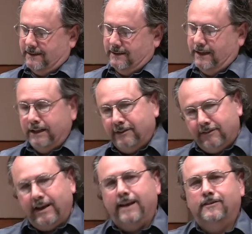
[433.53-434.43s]
Any
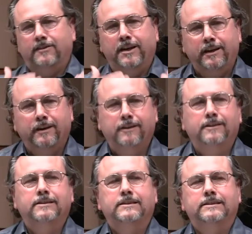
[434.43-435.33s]
saints
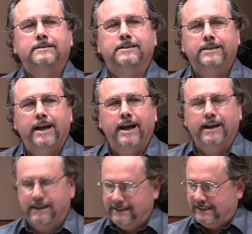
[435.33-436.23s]
here
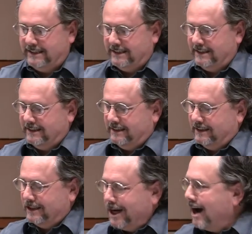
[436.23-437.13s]
today
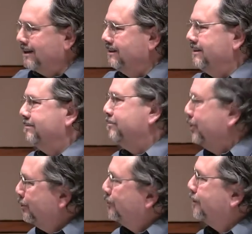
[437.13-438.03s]
young
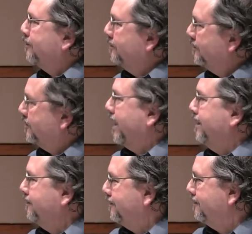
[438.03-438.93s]
musical
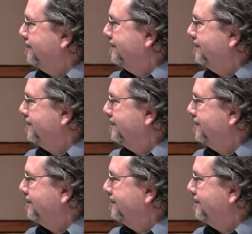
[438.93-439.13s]
saints